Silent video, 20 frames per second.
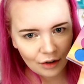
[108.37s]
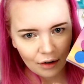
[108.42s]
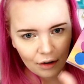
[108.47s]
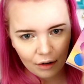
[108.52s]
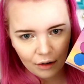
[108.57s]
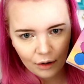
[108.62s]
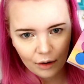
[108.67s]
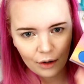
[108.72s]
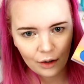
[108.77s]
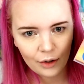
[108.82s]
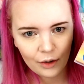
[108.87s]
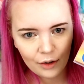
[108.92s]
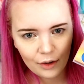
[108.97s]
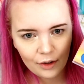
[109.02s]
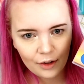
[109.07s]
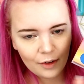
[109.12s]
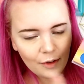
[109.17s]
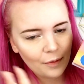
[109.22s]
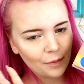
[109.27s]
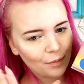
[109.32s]
oh.
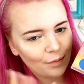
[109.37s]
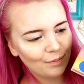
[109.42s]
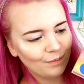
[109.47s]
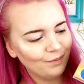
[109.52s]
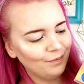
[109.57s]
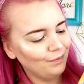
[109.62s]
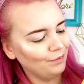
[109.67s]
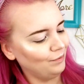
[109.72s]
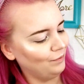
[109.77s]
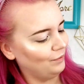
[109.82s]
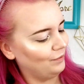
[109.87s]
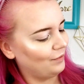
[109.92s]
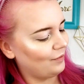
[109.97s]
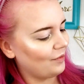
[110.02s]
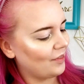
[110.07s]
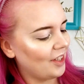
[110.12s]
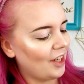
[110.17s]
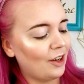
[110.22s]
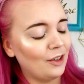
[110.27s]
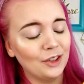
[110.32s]
Mm.
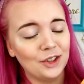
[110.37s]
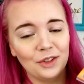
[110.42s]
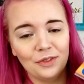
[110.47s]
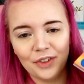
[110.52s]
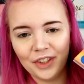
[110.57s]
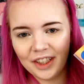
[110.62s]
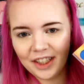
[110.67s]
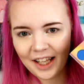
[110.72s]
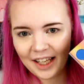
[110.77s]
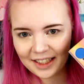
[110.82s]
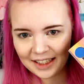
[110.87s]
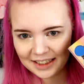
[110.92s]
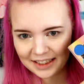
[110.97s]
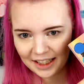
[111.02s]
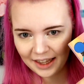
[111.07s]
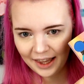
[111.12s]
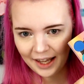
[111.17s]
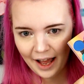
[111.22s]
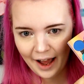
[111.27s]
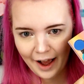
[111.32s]
Also really like this
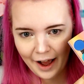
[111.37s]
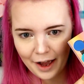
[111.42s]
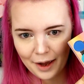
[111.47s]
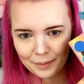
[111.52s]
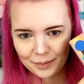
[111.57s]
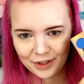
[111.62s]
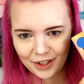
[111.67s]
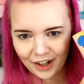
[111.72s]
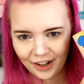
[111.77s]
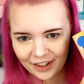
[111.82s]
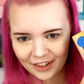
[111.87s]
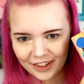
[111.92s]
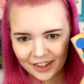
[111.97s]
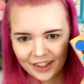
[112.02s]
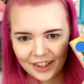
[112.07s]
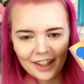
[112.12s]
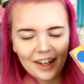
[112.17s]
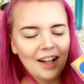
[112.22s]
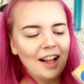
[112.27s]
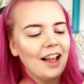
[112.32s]
lime
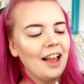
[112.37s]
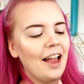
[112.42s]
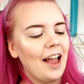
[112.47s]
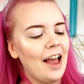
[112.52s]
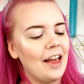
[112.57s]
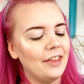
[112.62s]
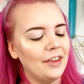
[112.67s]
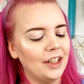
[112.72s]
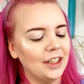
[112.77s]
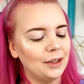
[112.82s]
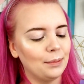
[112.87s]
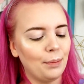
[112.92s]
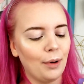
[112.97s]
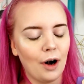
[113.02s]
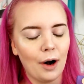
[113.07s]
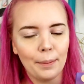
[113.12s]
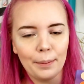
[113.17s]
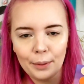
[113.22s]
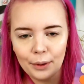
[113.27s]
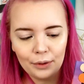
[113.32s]
color. And this
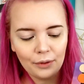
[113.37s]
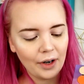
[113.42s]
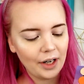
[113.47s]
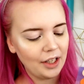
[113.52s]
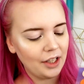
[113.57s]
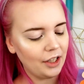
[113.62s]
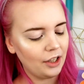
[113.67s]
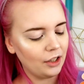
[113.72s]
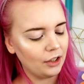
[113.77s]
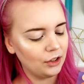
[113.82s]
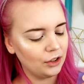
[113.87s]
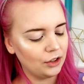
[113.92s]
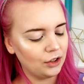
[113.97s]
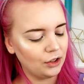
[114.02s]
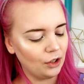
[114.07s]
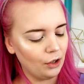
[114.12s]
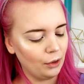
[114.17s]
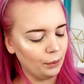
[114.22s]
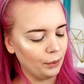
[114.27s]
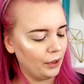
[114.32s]
purple right here is
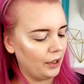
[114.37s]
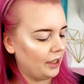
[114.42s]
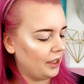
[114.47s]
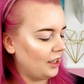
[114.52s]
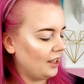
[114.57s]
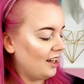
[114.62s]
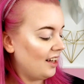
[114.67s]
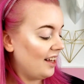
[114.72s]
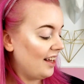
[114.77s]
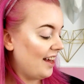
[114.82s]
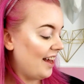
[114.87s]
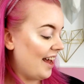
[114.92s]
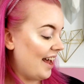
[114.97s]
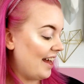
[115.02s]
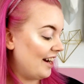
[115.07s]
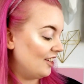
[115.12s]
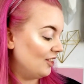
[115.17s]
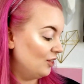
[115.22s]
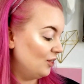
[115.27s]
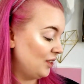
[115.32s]
so pretty.
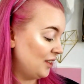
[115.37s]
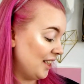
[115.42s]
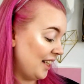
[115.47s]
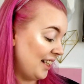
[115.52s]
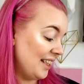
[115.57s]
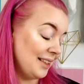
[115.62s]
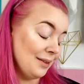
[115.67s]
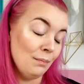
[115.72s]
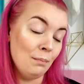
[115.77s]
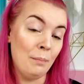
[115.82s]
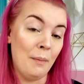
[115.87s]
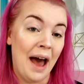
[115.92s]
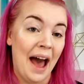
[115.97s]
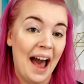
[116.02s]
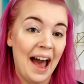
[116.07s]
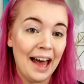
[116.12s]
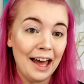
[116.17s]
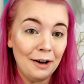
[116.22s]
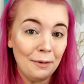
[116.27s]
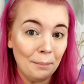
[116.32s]
And it looks like it's
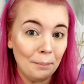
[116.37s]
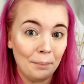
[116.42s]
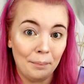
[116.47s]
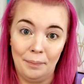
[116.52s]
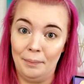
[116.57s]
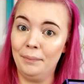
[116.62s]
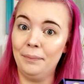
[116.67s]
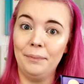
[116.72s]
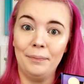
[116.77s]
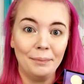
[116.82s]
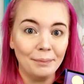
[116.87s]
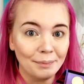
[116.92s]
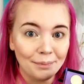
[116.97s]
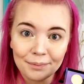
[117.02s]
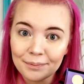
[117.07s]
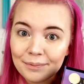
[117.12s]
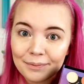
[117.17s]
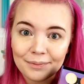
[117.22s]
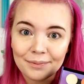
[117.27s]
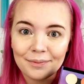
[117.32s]
matte.
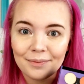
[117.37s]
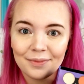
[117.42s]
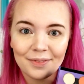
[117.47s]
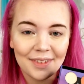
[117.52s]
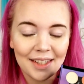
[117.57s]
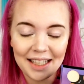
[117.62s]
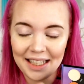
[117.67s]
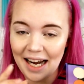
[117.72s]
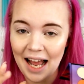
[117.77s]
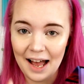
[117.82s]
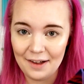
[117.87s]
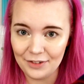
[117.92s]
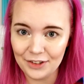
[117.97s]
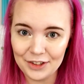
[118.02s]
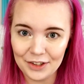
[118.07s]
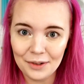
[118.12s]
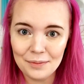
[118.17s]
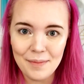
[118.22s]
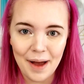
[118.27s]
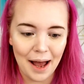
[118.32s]
Can I have a
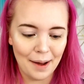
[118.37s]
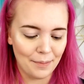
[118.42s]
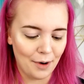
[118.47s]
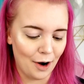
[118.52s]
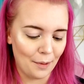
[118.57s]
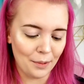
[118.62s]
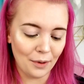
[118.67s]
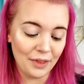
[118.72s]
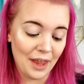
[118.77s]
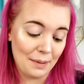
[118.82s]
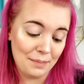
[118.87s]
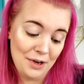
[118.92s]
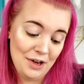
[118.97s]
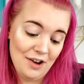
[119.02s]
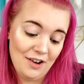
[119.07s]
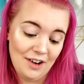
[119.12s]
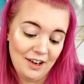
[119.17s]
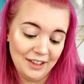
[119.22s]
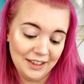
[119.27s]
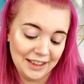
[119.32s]
good matte purple? That'd be
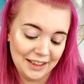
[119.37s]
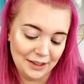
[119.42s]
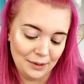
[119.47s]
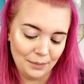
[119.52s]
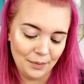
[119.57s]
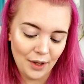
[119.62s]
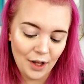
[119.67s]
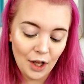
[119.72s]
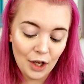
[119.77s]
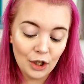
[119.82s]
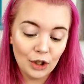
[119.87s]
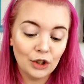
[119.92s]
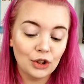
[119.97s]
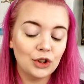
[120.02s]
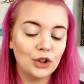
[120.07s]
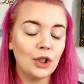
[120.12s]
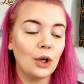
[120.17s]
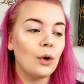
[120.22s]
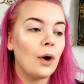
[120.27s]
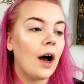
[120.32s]
awesome.
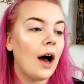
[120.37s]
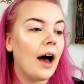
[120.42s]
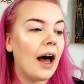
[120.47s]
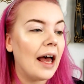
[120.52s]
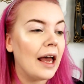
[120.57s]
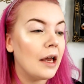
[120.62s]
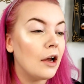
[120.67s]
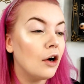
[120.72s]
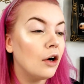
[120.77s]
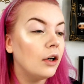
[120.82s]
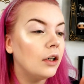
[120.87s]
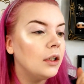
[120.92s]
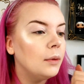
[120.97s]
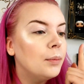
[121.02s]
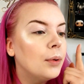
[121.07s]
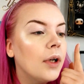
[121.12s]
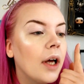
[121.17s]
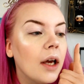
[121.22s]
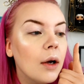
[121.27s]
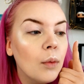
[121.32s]
So I already
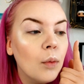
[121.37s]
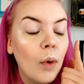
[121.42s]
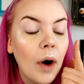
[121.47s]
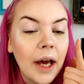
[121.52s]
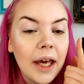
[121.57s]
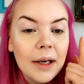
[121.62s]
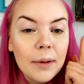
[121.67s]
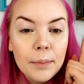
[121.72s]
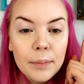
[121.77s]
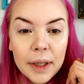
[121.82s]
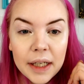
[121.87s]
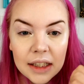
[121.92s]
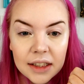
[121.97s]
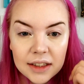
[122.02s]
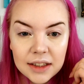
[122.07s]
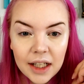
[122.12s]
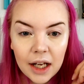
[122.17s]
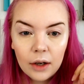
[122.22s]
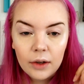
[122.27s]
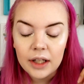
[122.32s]
put a white base
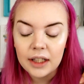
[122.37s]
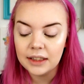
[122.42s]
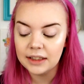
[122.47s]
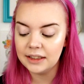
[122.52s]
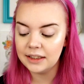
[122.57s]
down and